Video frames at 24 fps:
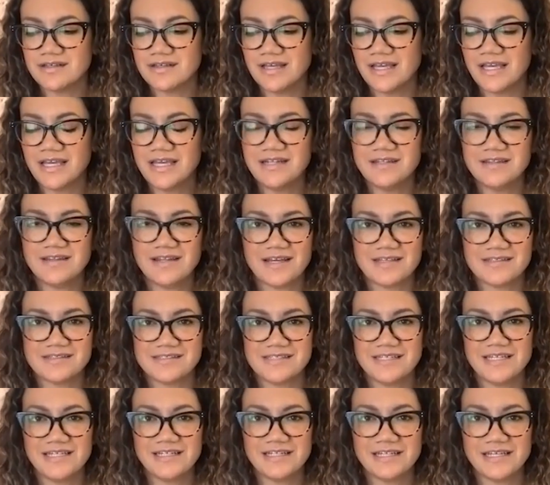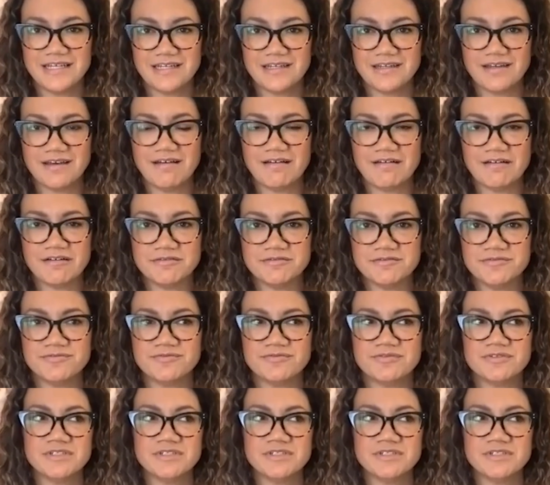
hitting that ceiling of